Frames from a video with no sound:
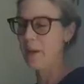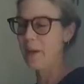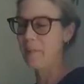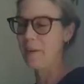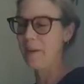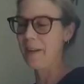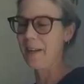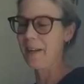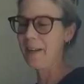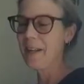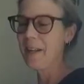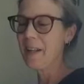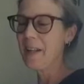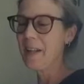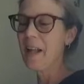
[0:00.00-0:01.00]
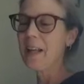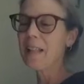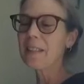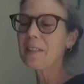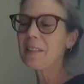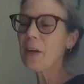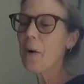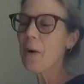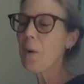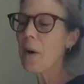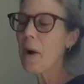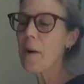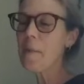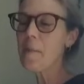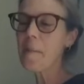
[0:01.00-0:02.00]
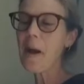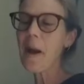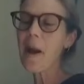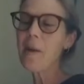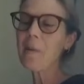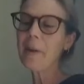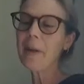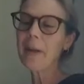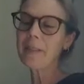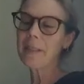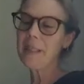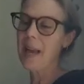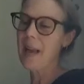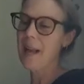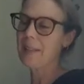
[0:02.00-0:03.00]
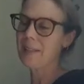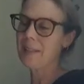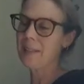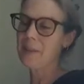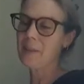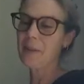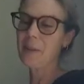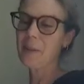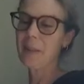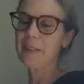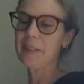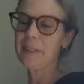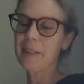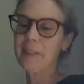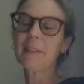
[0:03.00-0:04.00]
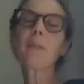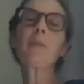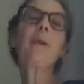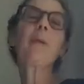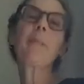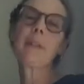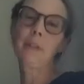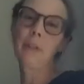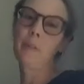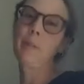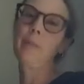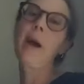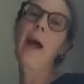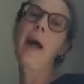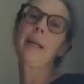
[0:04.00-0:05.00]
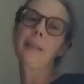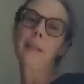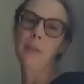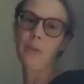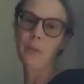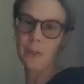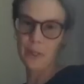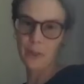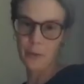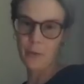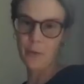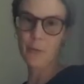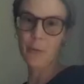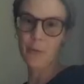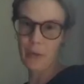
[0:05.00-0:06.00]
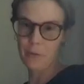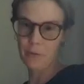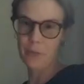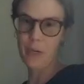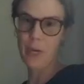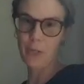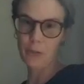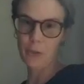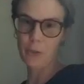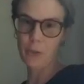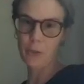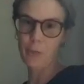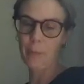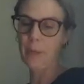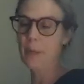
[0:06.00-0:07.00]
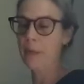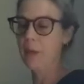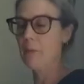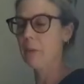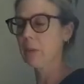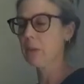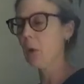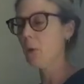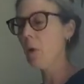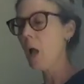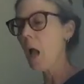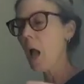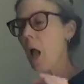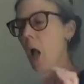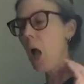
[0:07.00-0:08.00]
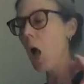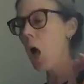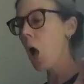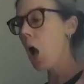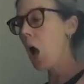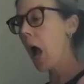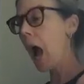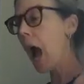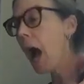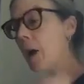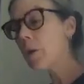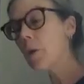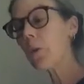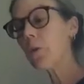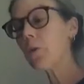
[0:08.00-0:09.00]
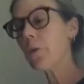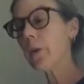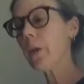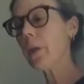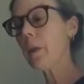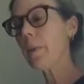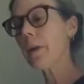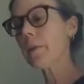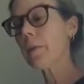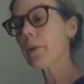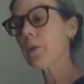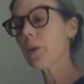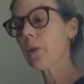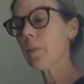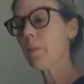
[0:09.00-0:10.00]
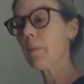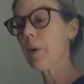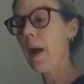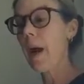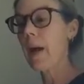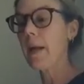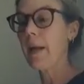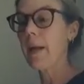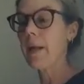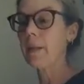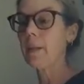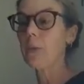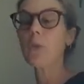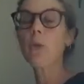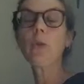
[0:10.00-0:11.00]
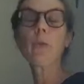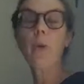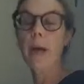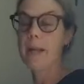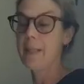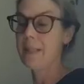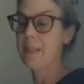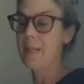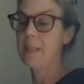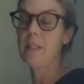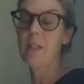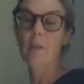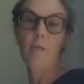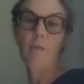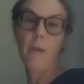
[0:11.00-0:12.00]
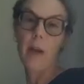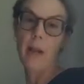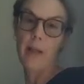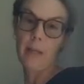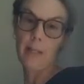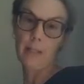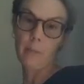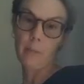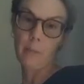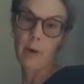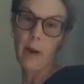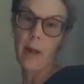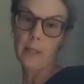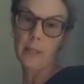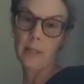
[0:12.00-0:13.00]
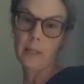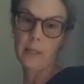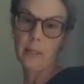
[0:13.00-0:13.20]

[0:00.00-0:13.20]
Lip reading: maybe. So I wanted to ask you a question. So we mentioned Brat, and you said you have changed your opinion of it. So how do you feel about the term brat, and do you identify as a brat?